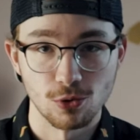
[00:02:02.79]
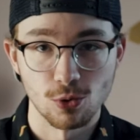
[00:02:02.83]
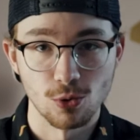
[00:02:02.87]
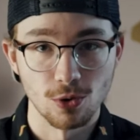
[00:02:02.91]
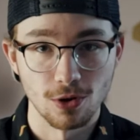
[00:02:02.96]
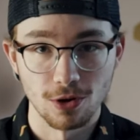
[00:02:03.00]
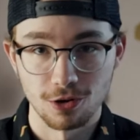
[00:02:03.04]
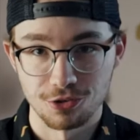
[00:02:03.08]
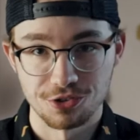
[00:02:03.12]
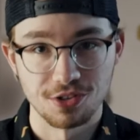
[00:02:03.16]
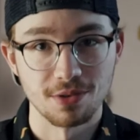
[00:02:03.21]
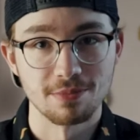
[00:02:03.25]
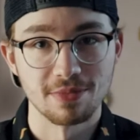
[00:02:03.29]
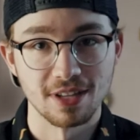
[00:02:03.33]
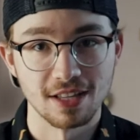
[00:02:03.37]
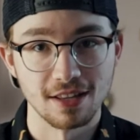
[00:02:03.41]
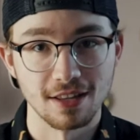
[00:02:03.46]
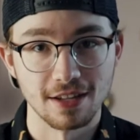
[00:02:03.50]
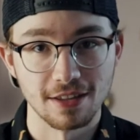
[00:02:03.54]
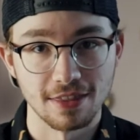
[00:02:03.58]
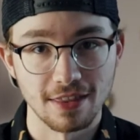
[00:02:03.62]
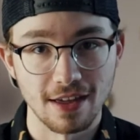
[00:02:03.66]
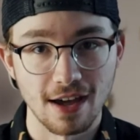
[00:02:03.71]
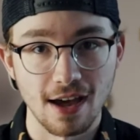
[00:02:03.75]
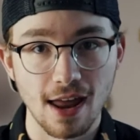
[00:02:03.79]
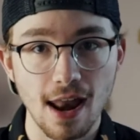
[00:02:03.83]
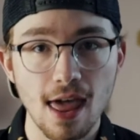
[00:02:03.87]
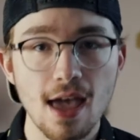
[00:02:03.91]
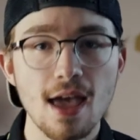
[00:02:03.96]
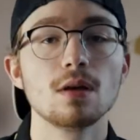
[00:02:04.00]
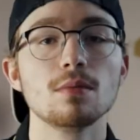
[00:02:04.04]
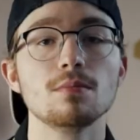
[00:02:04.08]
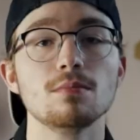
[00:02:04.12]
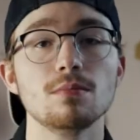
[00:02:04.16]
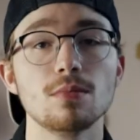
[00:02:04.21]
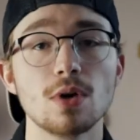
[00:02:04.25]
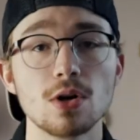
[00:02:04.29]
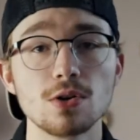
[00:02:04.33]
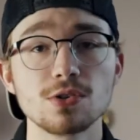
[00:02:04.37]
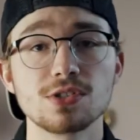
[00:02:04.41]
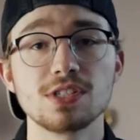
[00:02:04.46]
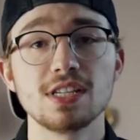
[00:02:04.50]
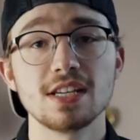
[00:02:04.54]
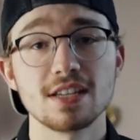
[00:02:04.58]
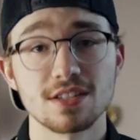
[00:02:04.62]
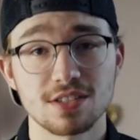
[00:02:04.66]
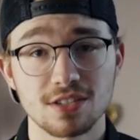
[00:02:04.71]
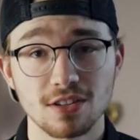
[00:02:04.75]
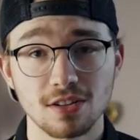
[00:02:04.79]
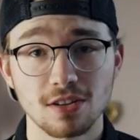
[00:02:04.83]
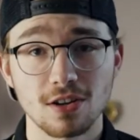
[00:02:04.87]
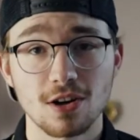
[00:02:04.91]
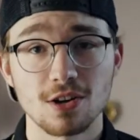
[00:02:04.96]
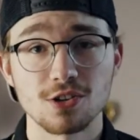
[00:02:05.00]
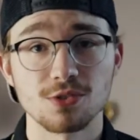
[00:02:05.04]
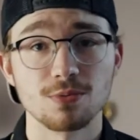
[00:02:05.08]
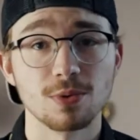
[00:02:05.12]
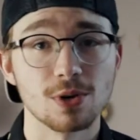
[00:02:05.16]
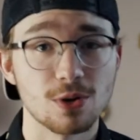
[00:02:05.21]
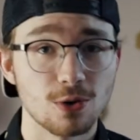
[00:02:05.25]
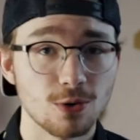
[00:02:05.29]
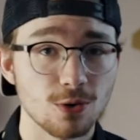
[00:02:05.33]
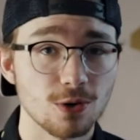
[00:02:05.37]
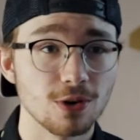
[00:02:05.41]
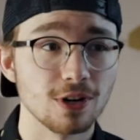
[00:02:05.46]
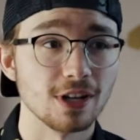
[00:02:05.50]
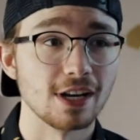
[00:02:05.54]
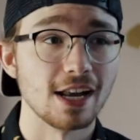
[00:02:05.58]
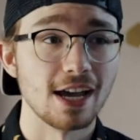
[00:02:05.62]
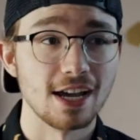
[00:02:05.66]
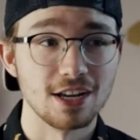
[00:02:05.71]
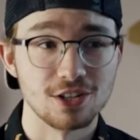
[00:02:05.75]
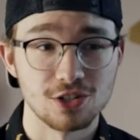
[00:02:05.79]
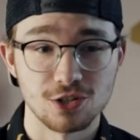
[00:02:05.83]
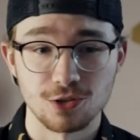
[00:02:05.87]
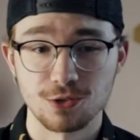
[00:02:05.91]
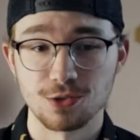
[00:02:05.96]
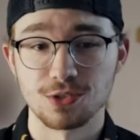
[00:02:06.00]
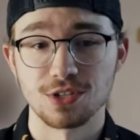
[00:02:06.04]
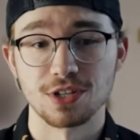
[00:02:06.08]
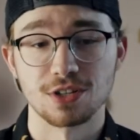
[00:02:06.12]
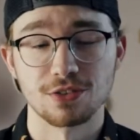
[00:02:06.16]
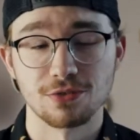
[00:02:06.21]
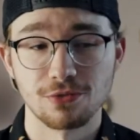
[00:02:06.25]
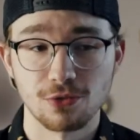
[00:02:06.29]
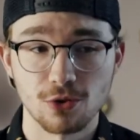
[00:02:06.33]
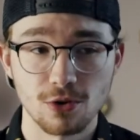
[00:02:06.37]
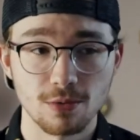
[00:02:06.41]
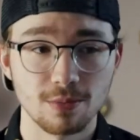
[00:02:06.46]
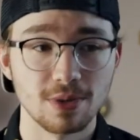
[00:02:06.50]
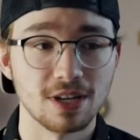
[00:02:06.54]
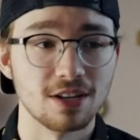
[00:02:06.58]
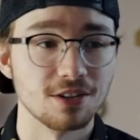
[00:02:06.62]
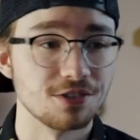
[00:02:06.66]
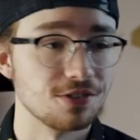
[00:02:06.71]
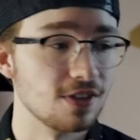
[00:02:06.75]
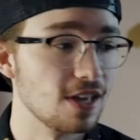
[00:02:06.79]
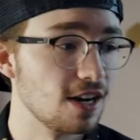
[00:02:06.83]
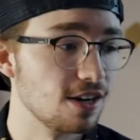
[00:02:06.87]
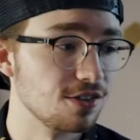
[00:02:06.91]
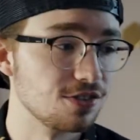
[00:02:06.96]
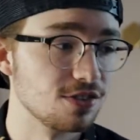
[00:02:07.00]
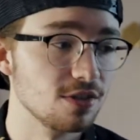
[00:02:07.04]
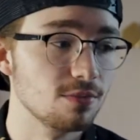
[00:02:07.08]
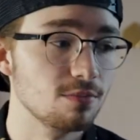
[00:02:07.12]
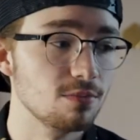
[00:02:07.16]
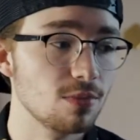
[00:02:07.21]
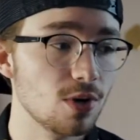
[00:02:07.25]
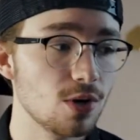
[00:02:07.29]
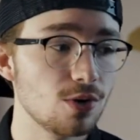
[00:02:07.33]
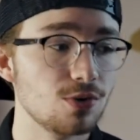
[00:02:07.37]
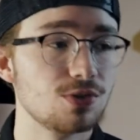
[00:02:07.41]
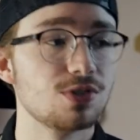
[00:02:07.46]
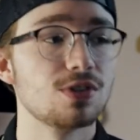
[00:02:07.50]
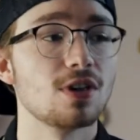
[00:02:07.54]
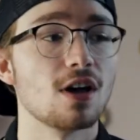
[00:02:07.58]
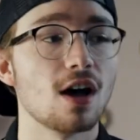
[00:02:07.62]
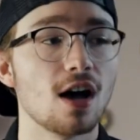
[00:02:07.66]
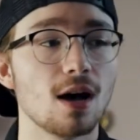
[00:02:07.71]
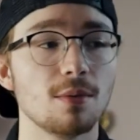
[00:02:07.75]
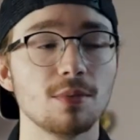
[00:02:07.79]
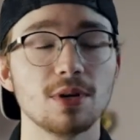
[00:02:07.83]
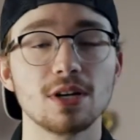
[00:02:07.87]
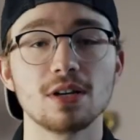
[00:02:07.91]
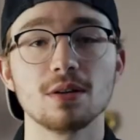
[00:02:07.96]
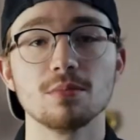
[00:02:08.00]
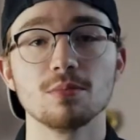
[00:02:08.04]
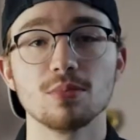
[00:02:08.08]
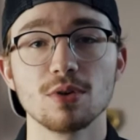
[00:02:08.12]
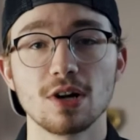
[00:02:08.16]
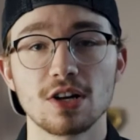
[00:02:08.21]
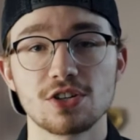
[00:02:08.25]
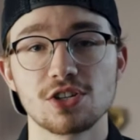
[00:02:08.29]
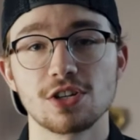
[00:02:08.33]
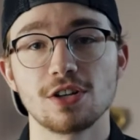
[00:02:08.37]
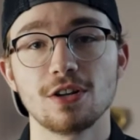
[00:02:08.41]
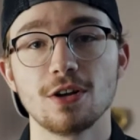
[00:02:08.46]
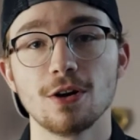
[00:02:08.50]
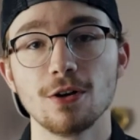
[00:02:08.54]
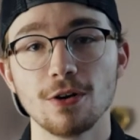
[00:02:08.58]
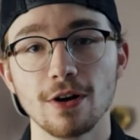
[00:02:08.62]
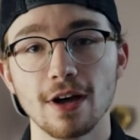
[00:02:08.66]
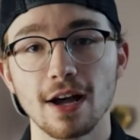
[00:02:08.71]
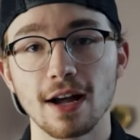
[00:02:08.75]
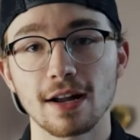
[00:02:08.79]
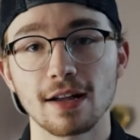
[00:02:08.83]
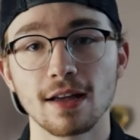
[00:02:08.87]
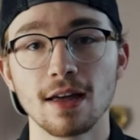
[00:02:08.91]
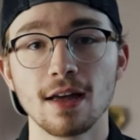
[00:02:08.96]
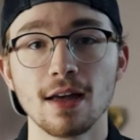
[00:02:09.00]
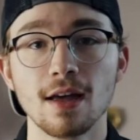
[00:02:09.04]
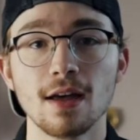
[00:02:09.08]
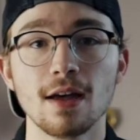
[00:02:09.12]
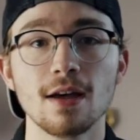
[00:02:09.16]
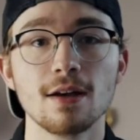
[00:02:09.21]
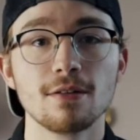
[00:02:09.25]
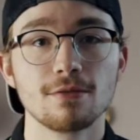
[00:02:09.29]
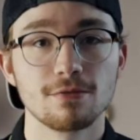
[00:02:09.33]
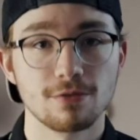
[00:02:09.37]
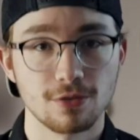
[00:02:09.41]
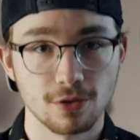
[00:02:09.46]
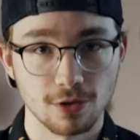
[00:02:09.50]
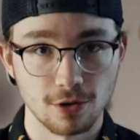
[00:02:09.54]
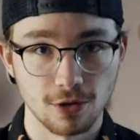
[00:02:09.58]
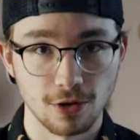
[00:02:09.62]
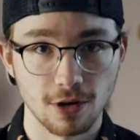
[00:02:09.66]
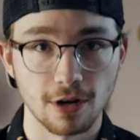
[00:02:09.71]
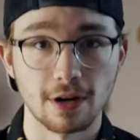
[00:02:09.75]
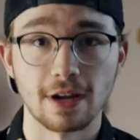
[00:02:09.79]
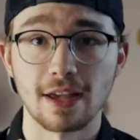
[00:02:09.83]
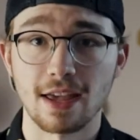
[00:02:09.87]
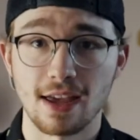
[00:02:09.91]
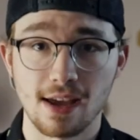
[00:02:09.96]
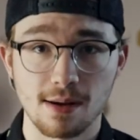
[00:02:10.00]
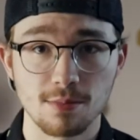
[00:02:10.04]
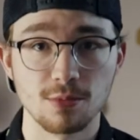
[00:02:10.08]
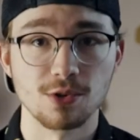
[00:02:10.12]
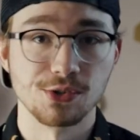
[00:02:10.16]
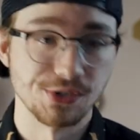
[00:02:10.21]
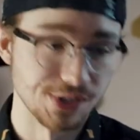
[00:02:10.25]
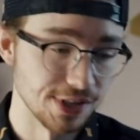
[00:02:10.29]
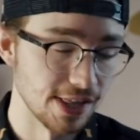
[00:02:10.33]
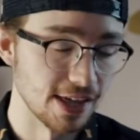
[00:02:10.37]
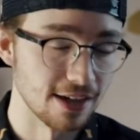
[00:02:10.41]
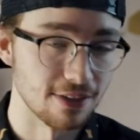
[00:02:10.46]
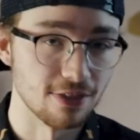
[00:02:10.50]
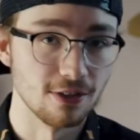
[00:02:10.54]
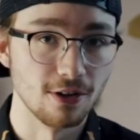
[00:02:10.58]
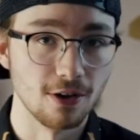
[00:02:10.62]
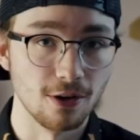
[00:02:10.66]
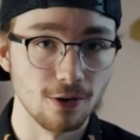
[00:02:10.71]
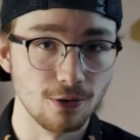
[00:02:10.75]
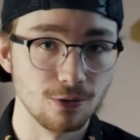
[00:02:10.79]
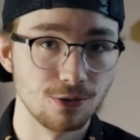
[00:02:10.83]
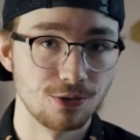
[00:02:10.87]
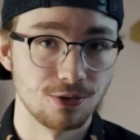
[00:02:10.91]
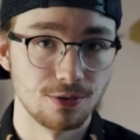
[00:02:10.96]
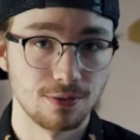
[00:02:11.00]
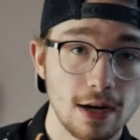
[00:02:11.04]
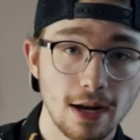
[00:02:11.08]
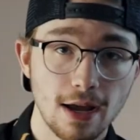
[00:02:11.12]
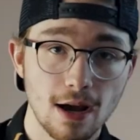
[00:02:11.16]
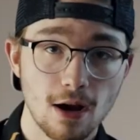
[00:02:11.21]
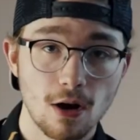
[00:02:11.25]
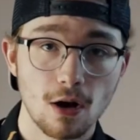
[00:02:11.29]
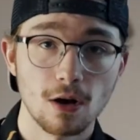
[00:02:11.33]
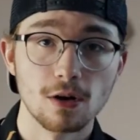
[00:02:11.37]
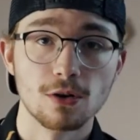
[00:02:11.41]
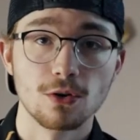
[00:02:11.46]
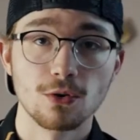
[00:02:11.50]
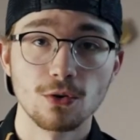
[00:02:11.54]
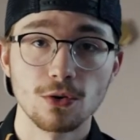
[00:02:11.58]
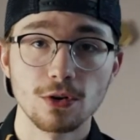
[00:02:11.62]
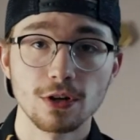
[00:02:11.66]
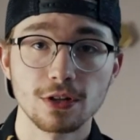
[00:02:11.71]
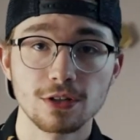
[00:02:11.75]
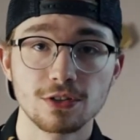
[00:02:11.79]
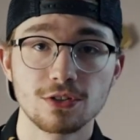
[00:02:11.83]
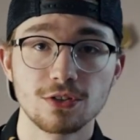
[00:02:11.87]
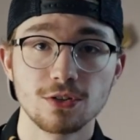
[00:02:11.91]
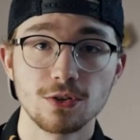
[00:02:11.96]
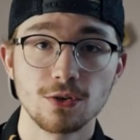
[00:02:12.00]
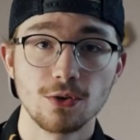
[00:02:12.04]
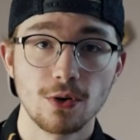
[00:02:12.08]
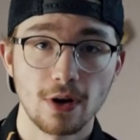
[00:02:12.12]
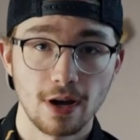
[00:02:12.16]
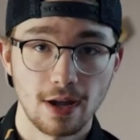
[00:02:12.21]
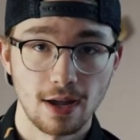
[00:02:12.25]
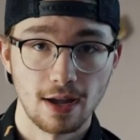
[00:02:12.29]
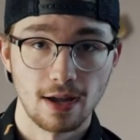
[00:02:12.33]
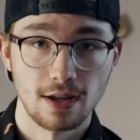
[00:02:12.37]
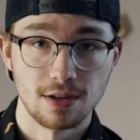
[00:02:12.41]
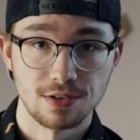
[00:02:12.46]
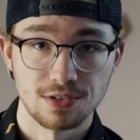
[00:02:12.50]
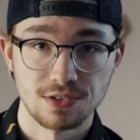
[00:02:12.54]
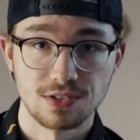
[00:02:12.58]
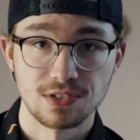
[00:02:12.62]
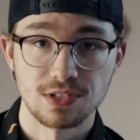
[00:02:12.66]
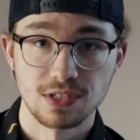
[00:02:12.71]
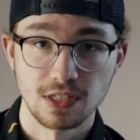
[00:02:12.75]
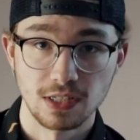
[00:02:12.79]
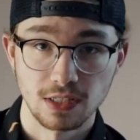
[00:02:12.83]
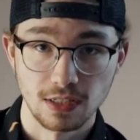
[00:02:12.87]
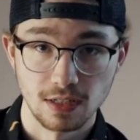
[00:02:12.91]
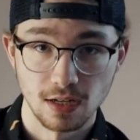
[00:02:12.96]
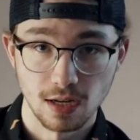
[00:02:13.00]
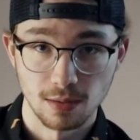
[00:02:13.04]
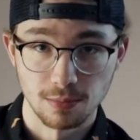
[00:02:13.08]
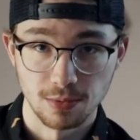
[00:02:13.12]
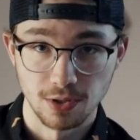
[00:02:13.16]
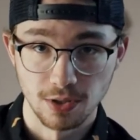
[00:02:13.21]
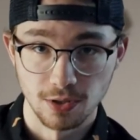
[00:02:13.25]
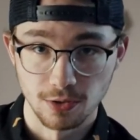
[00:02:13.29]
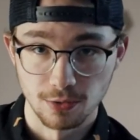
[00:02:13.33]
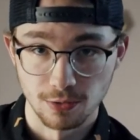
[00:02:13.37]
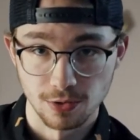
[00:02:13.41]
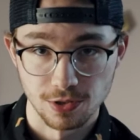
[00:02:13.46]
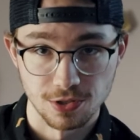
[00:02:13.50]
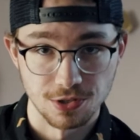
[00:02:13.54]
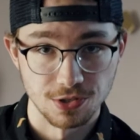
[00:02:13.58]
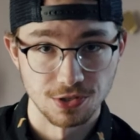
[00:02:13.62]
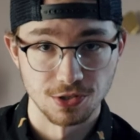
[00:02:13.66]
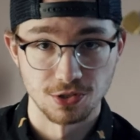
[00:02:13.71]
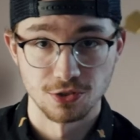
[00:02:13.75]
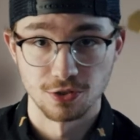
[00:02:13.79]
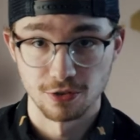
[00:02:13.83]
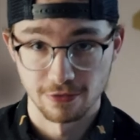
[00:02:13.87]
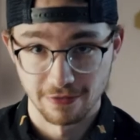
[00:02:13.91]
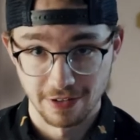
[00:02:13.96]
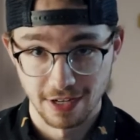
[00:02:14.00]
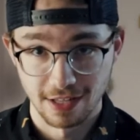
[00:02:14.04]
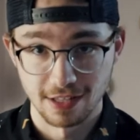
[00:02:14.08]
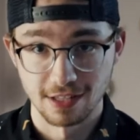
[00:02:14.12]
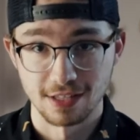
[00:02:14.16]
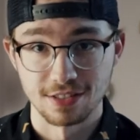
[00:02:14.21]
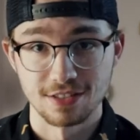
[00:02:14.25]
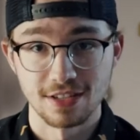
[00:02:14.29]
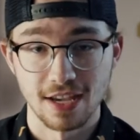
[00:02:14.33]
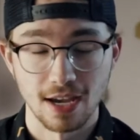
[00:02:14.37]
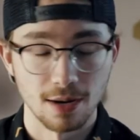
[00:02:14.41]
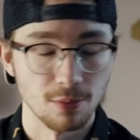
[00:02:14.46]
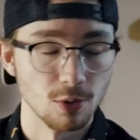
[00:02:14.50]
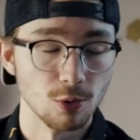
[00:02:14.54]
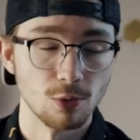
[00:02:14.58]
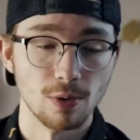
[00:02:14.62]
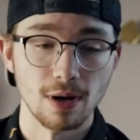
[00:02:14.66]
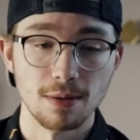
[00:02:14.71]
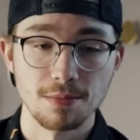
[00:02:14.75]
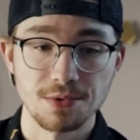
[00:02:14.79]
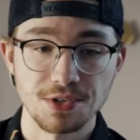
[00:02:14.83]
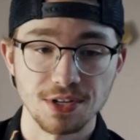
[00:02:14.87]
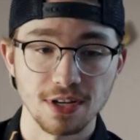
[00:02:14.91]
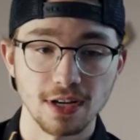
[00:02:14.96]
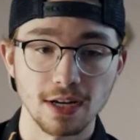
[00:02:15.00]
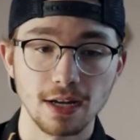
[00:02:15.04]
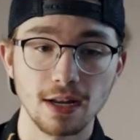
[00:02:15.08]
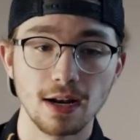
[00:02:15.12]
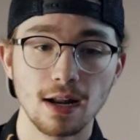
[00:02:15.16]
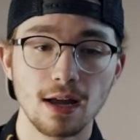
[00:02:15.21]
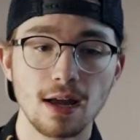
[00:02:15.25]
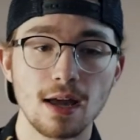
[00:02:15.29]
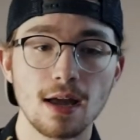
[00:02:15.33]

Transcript: or something like that. Most DSLRs record in H.264 because that is the most common compression codec for cameras like those. Now, according to SCW, which is a surveillance camera website,